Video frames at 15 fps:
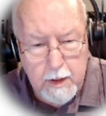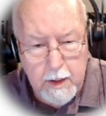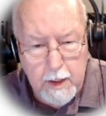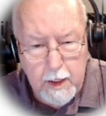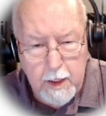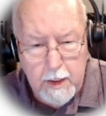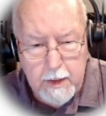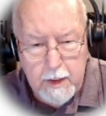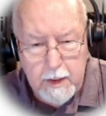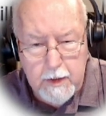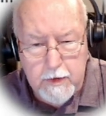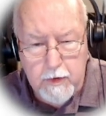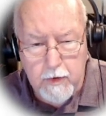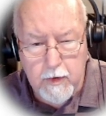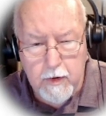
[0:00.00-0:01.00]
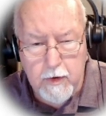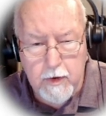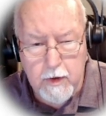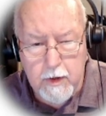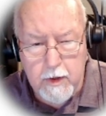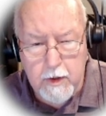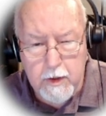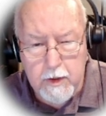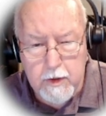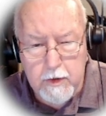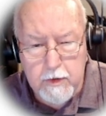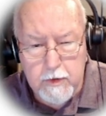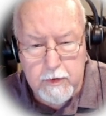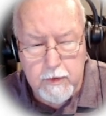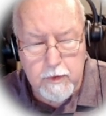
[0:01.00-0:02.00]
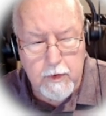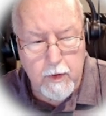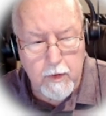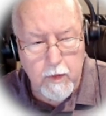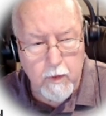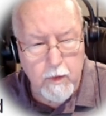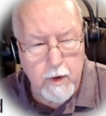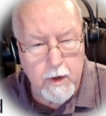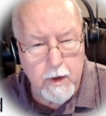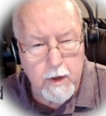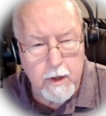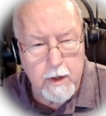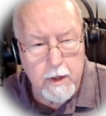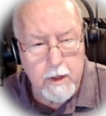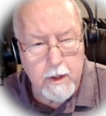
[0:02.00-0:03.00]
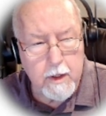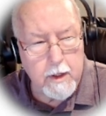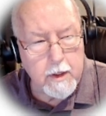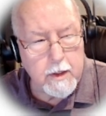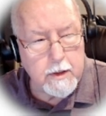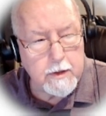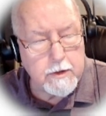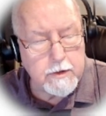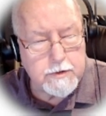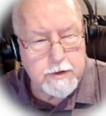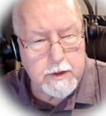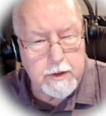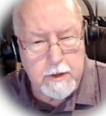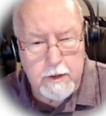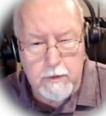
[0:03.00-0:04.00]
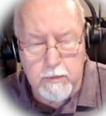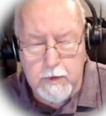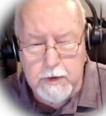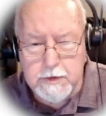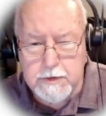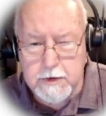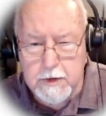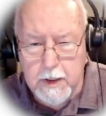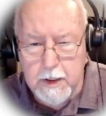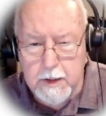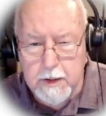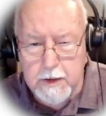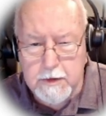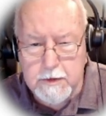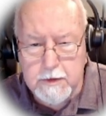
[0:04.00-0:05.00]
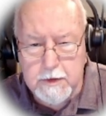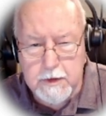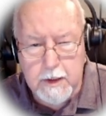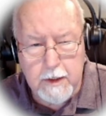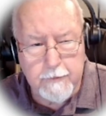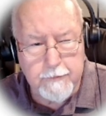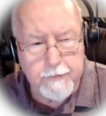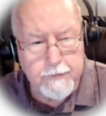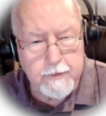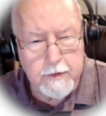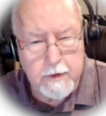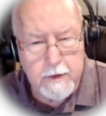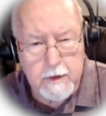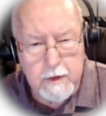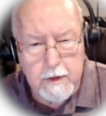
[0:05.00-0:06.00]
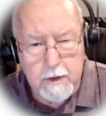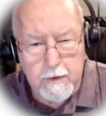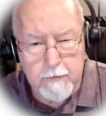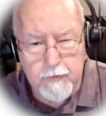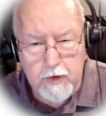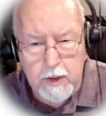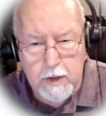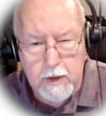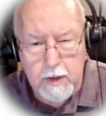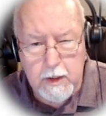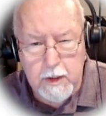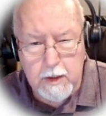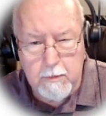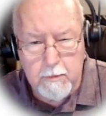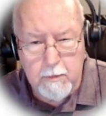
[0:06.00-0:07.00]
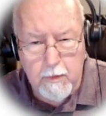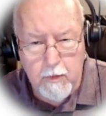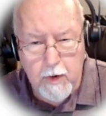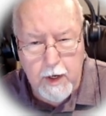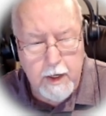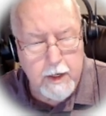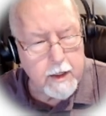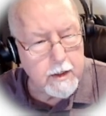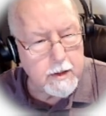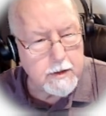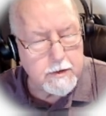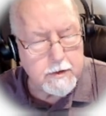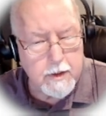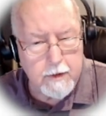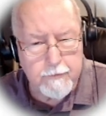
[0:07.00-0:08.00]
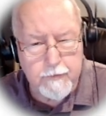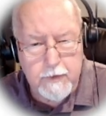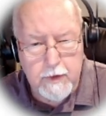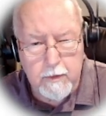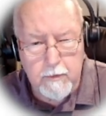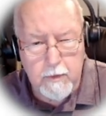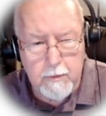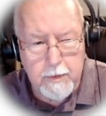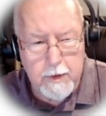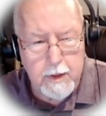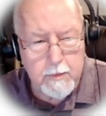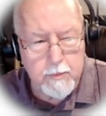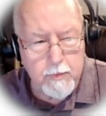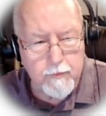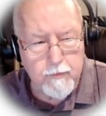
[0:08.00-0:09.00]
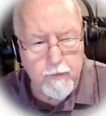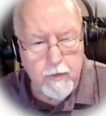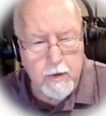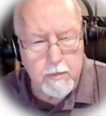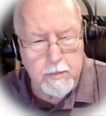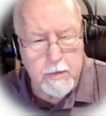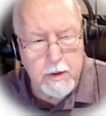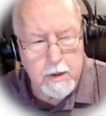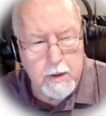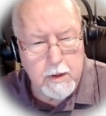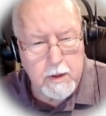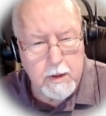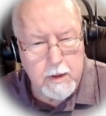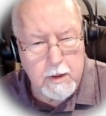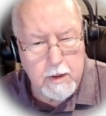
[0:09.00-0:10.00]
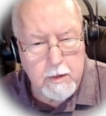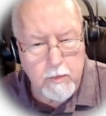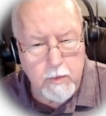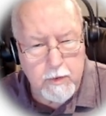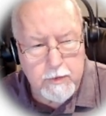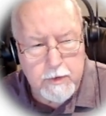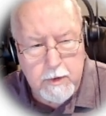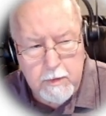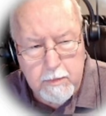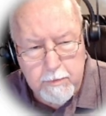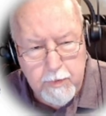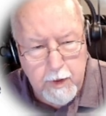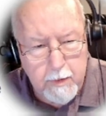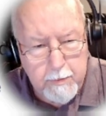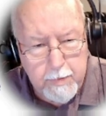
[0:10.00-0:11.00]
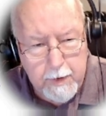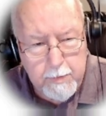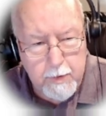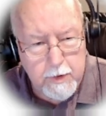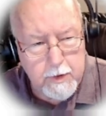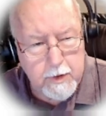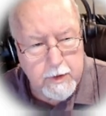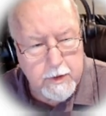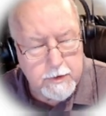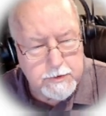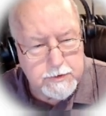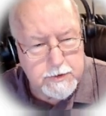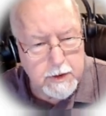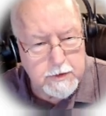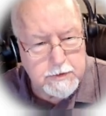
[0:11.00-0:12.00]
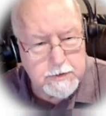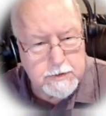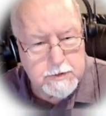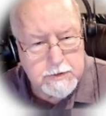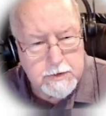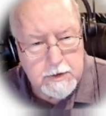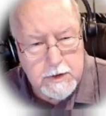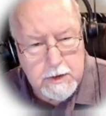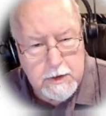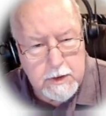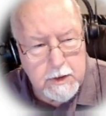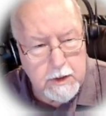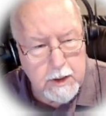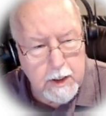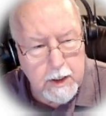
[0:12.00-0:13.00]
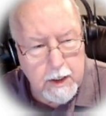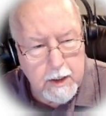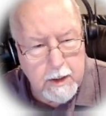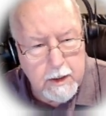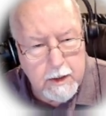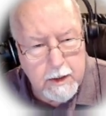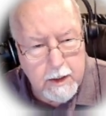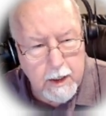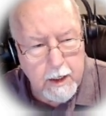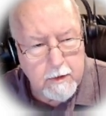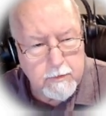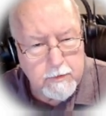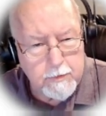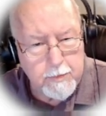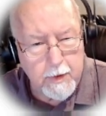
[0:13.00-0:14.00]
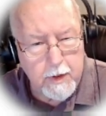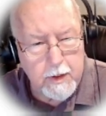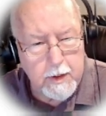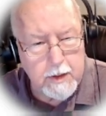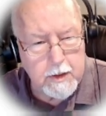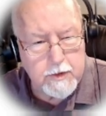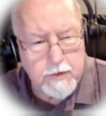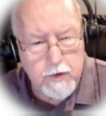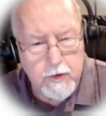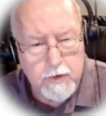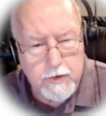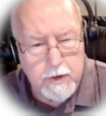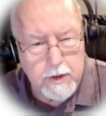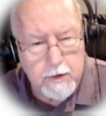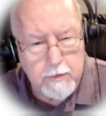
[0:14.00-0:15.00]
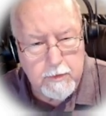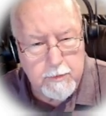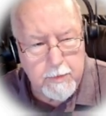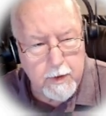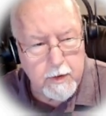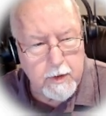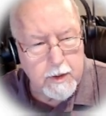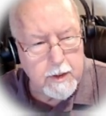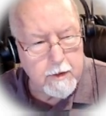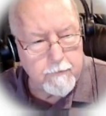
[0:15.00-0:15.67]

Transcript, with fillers: and they turned to the Lord. You see, the reason that these gifts of healing and miraculous gifts that were being performed was to bring people to their senses. And God was building the church, and he was building it